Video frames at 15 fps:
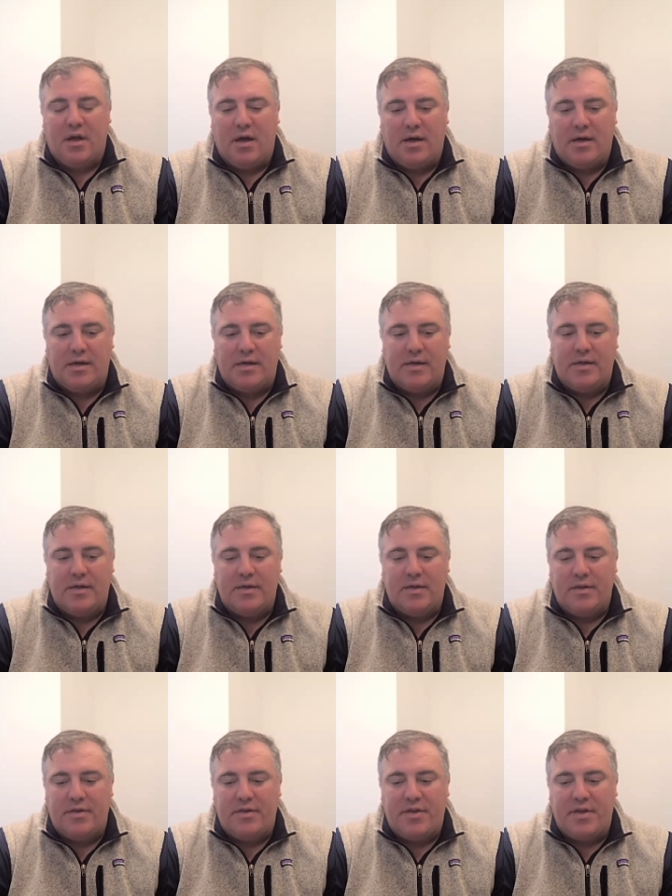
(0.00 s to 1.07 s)

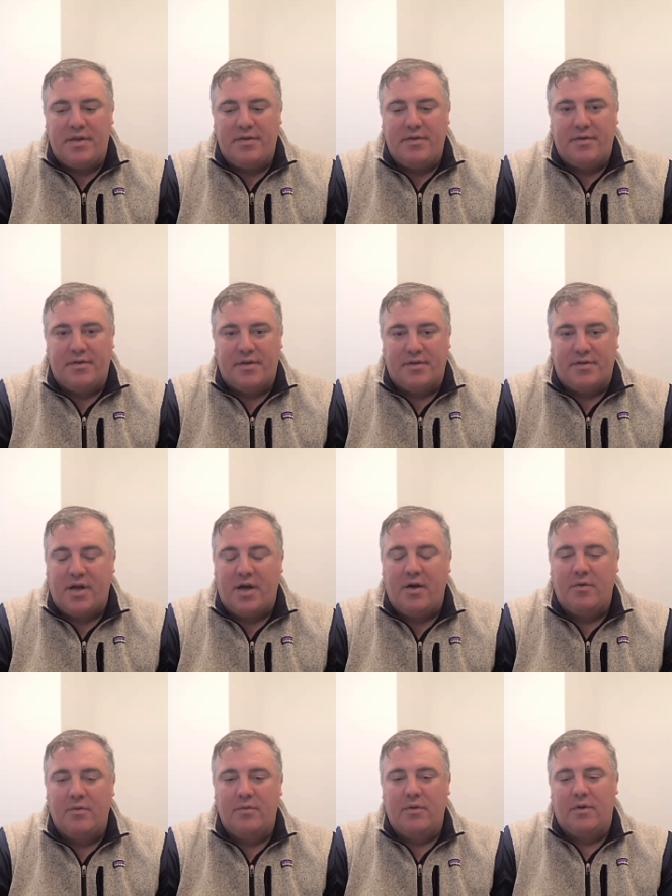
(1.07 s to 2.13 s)
the
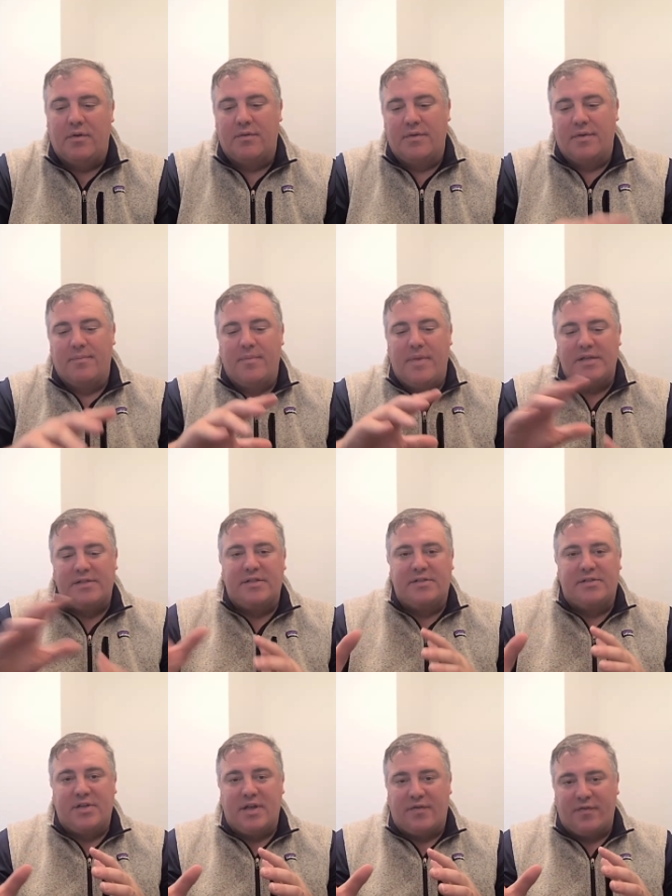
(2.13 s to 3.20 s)
tone or the
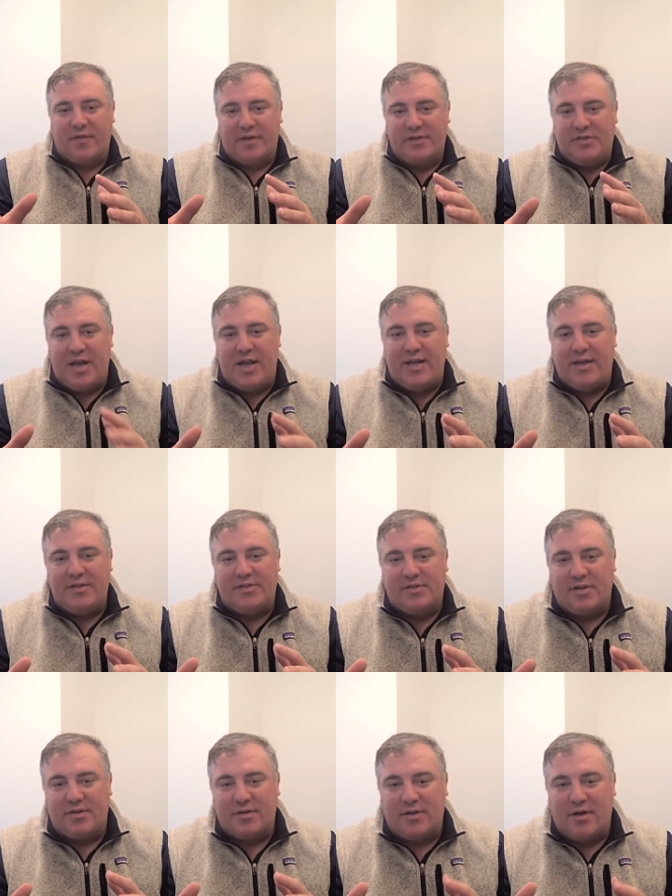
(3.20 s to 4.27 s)
message definitely
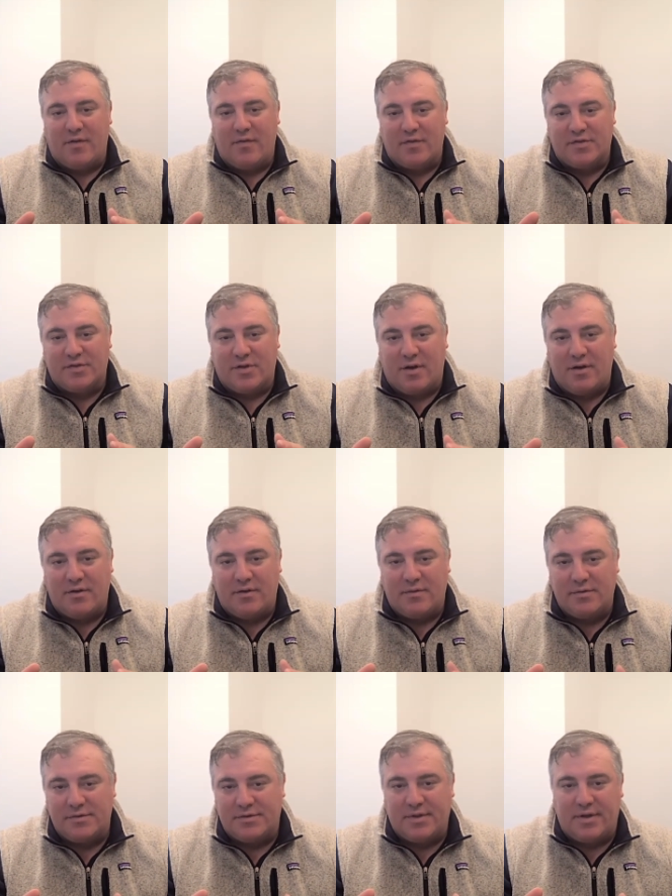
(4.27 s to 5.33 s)
changed on the conference call.
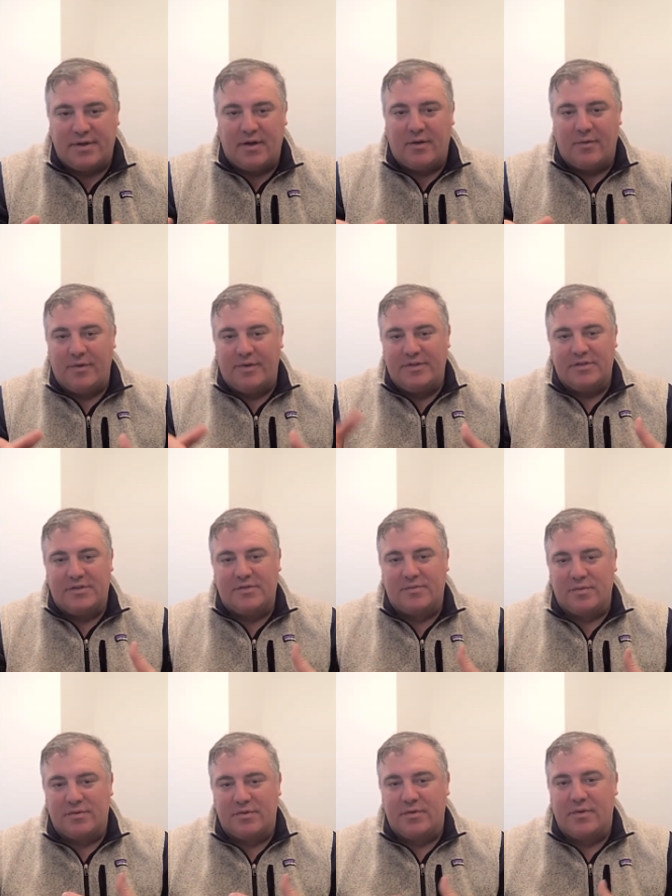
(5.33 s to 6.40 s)
It was like, oh, we're
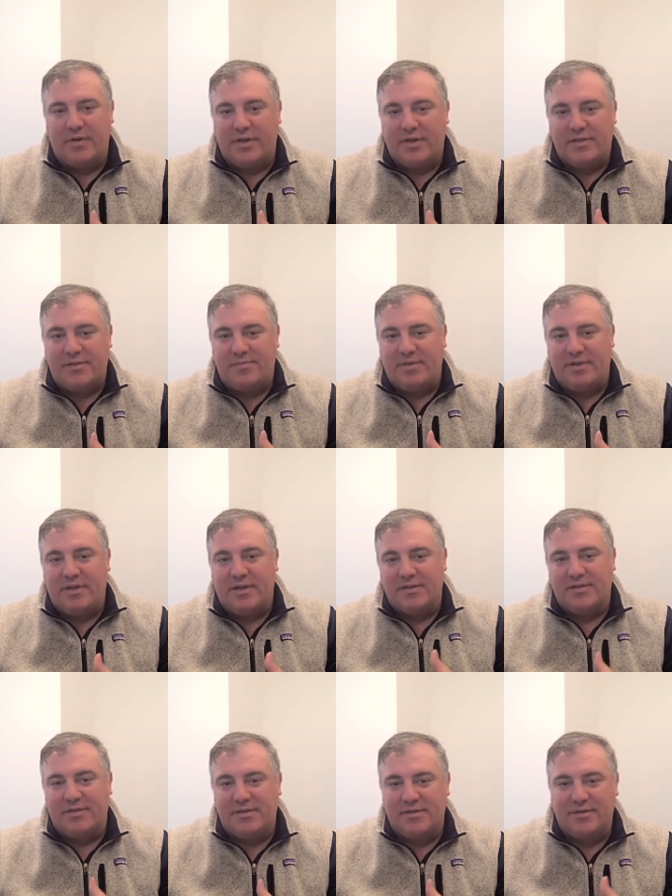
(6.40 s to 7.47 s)
doing this
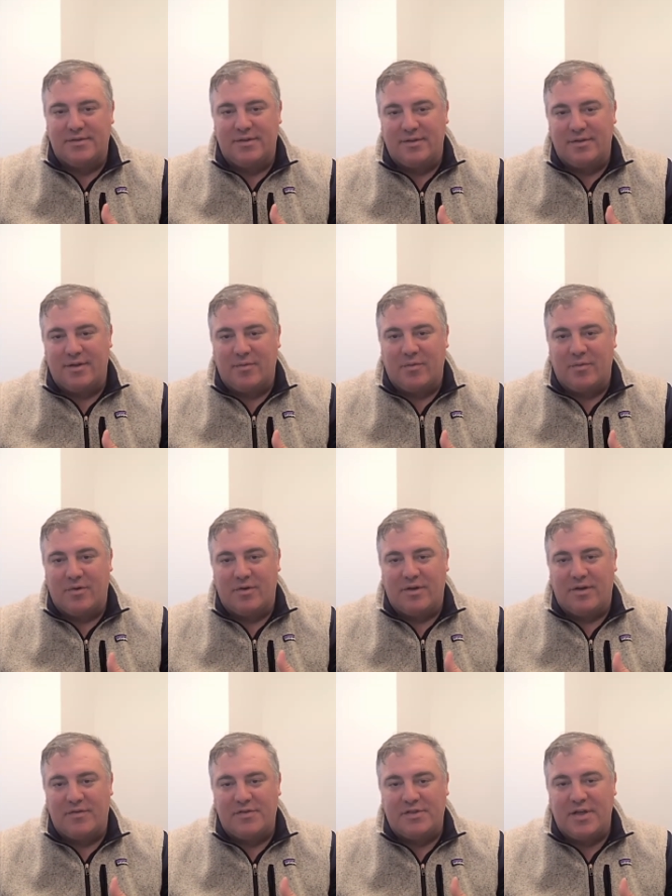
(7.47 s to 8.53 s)
because there
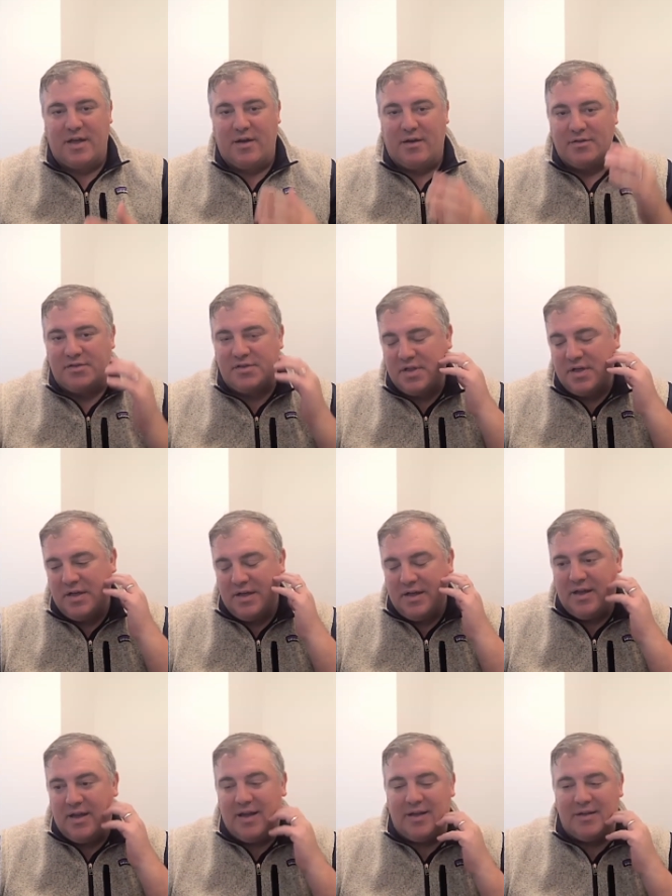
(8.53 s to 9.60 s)
weren't enough cells,
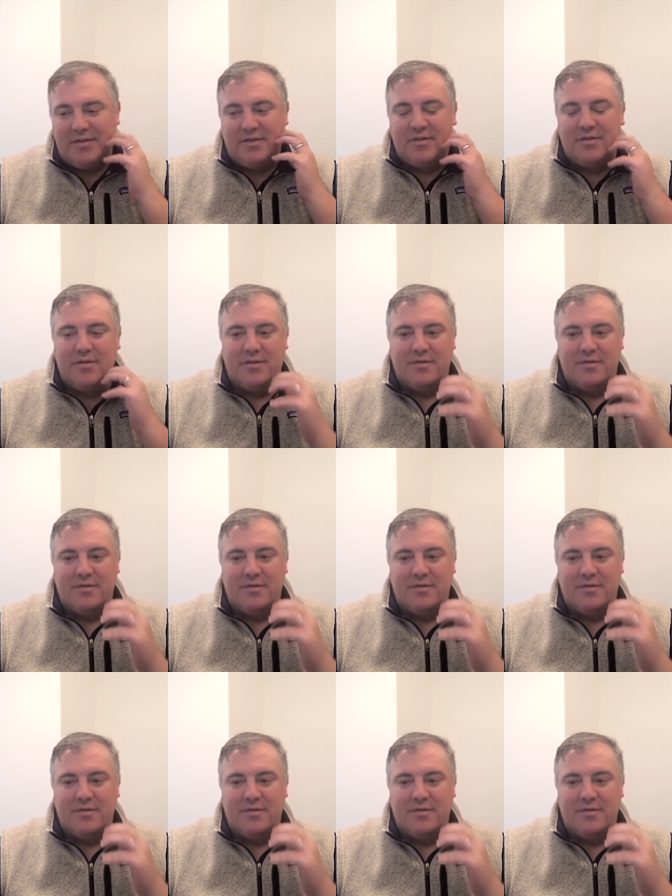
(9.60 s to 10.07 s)
and